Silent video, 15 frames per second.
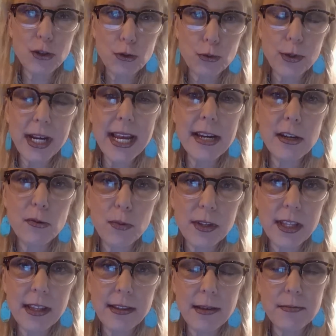created
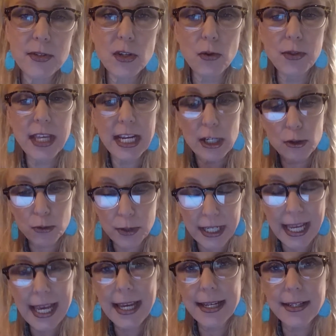within them. So they
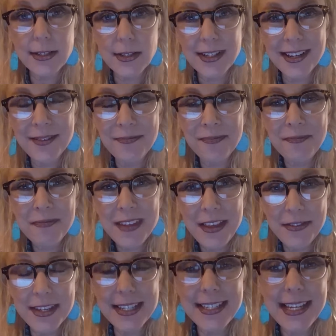create
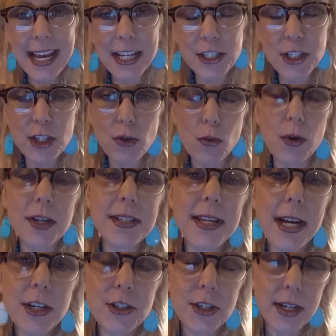this tension or
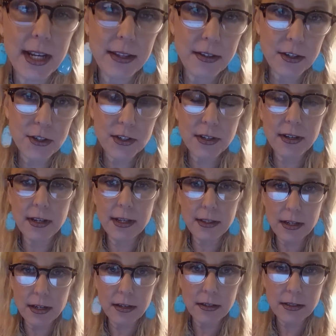addiction in their in
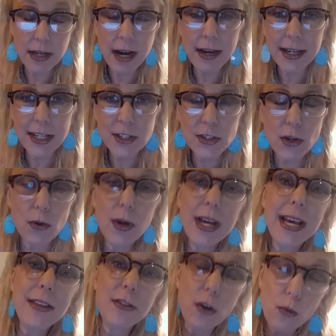their target so
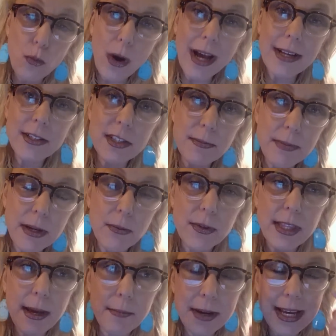they'll want to be
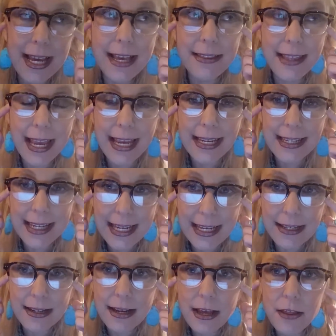with them. They
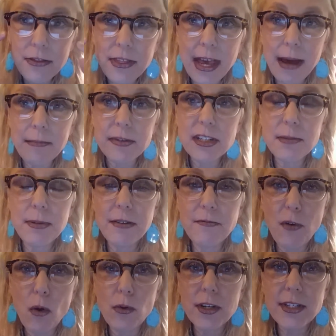need them to be
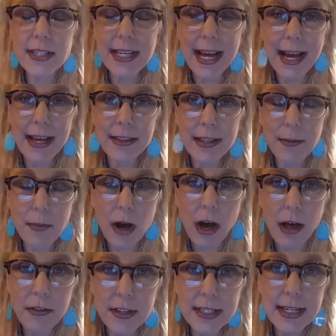focused on them
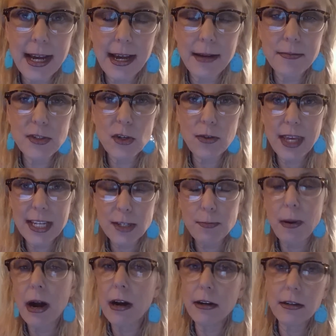all the time. So that's
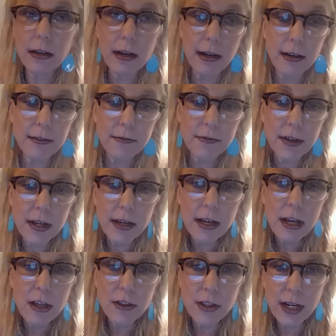part of
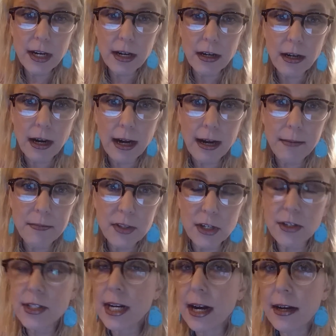their um,
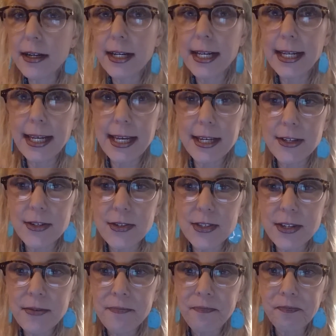their targeting is